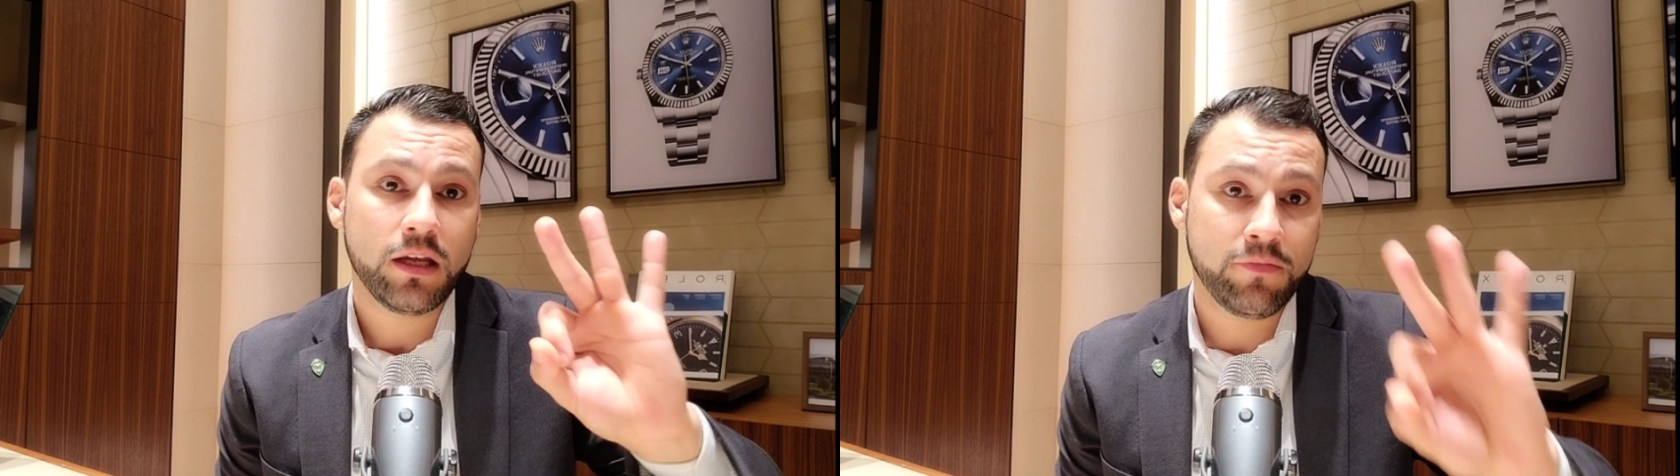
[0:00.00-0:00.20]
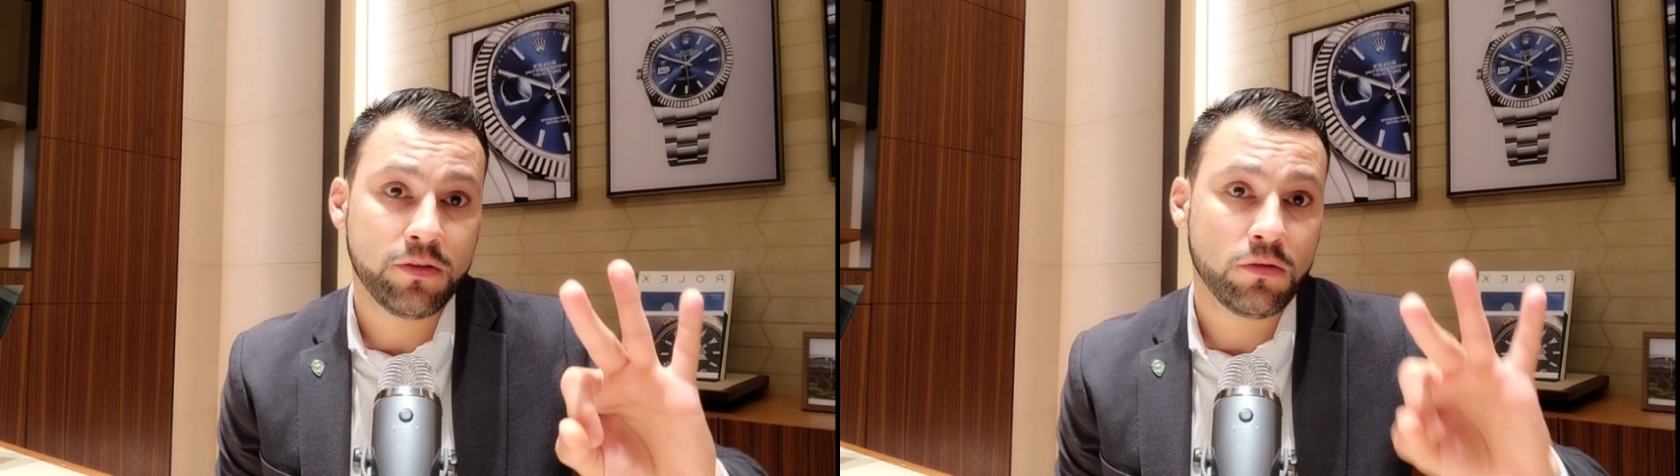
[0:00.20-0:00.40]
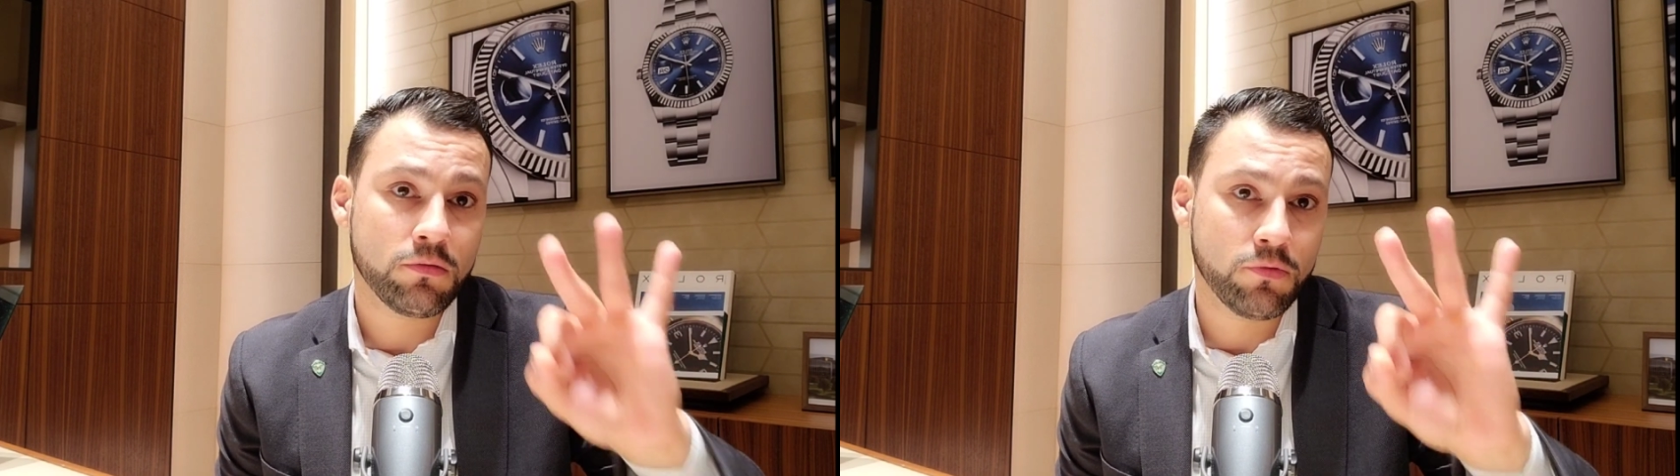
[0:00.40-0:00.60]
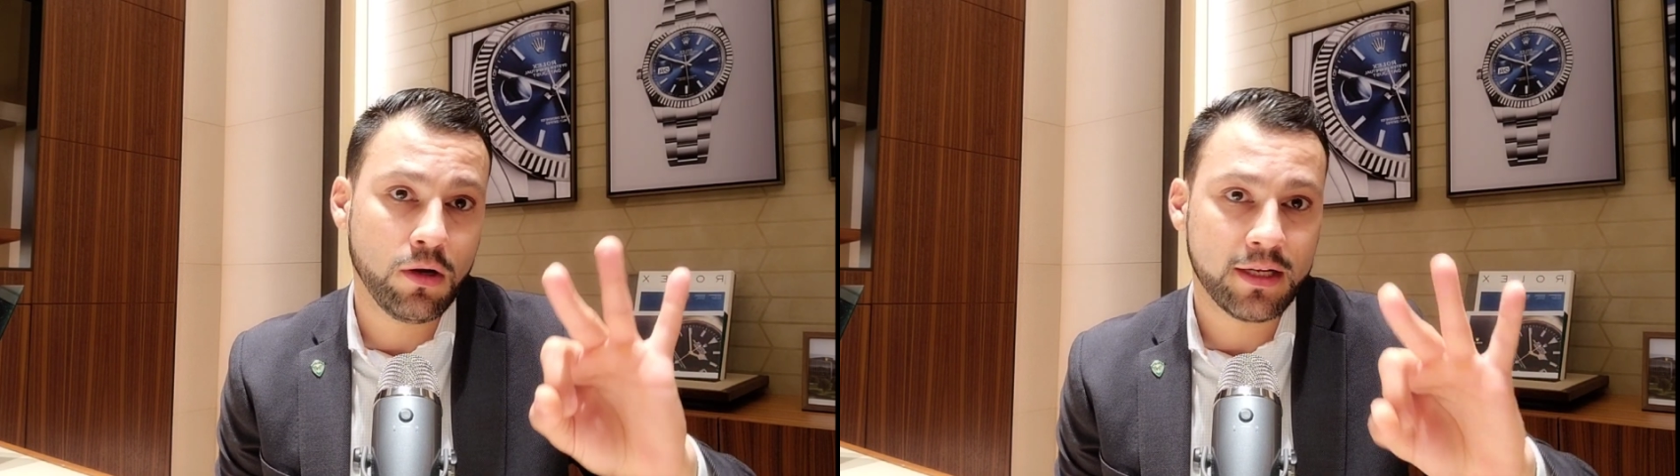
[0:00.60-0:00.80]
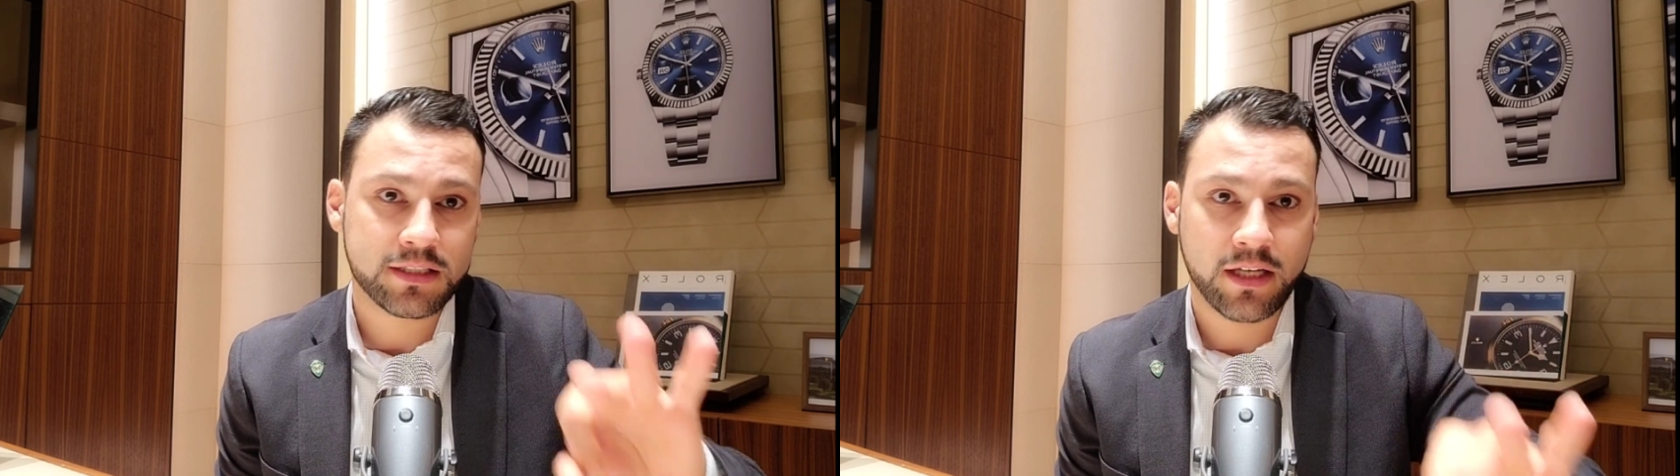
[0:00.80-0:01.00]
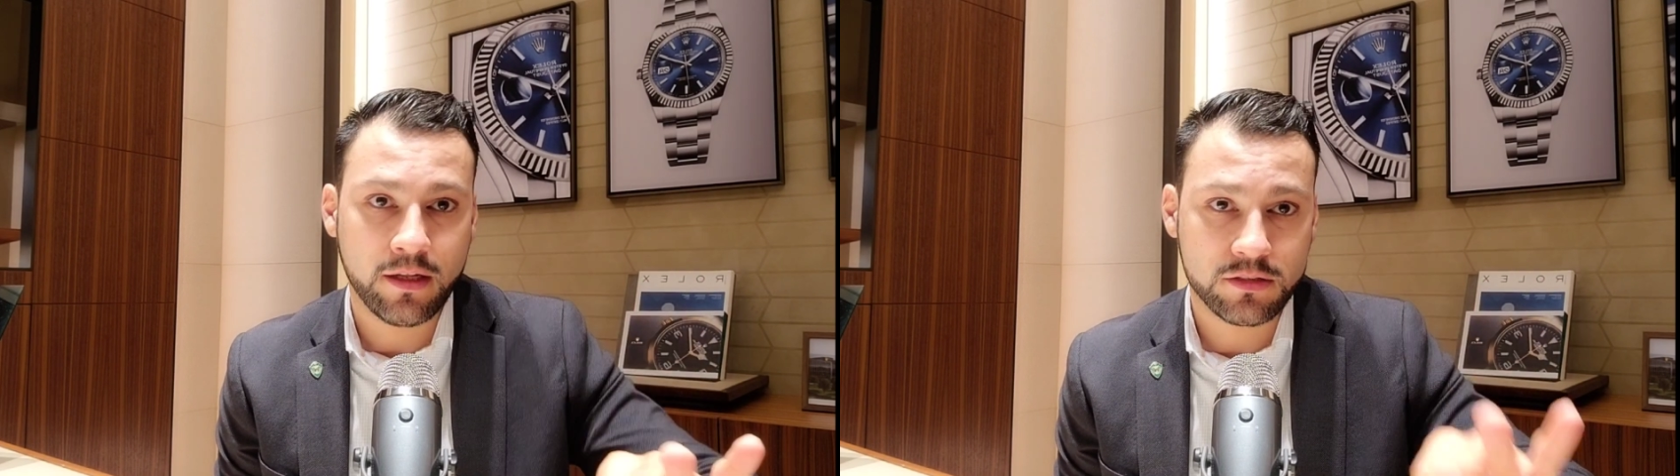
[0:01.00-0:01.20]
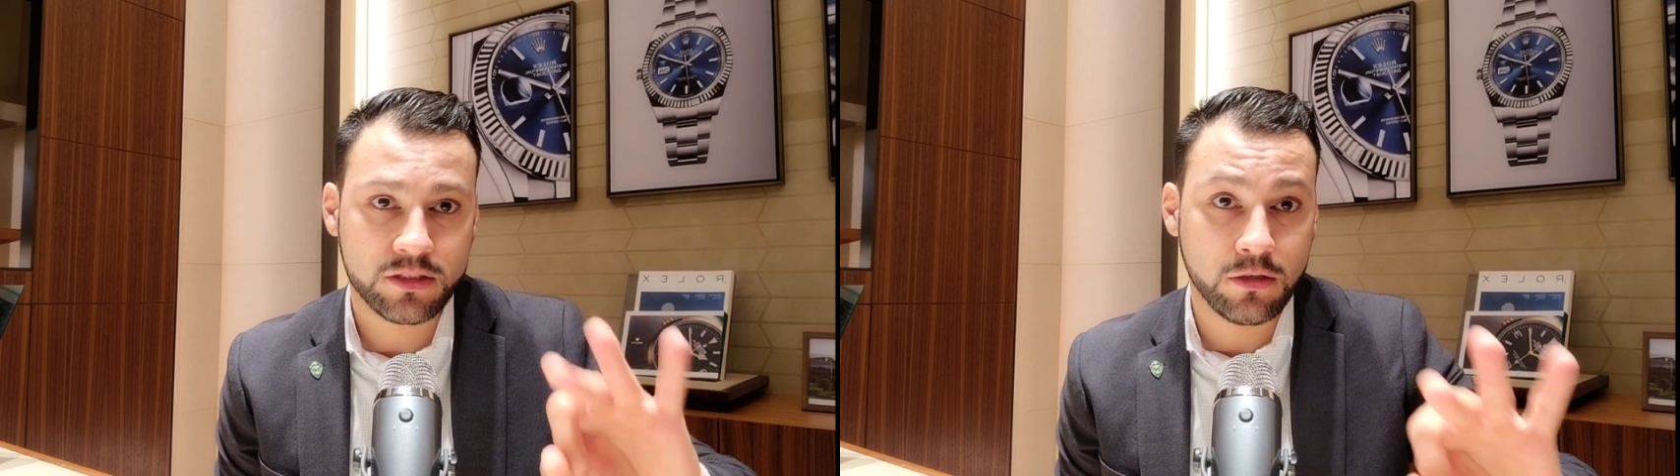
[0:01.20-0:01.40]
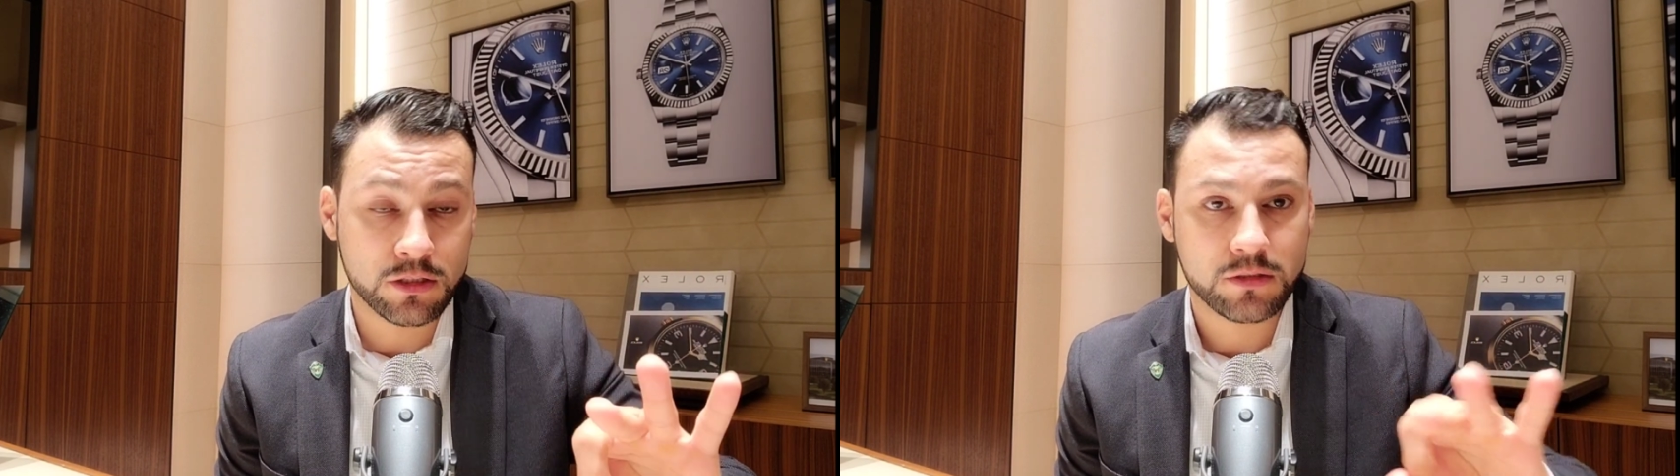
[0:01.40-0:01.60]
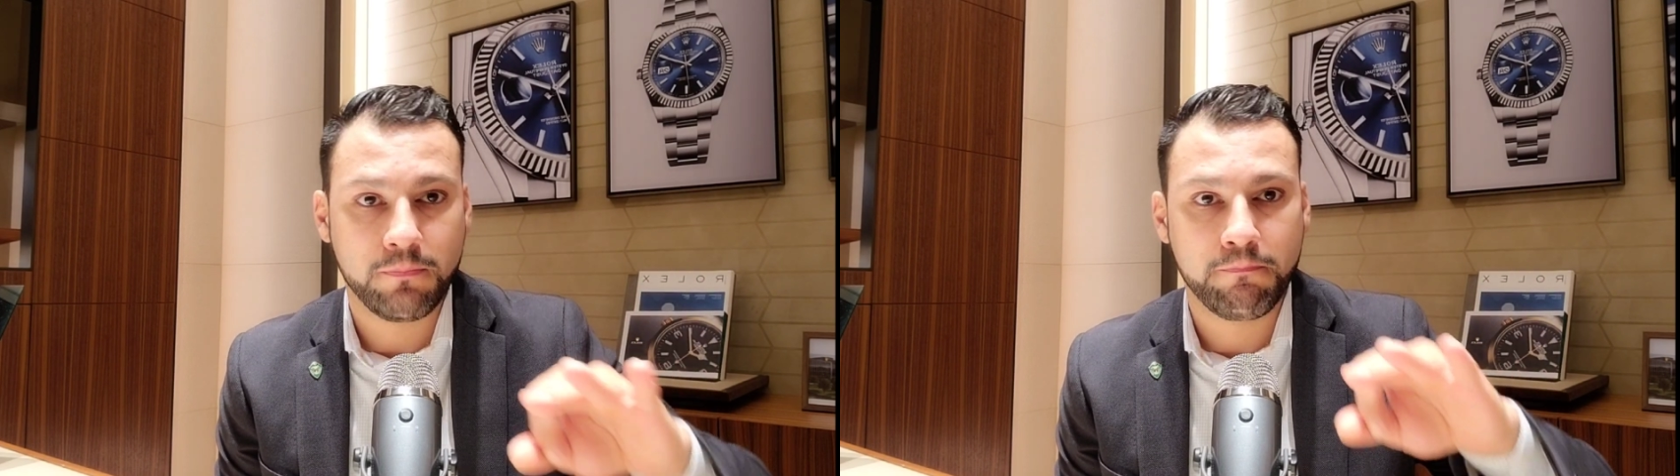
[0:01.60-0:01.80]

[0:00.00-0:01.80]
even though Rolex sells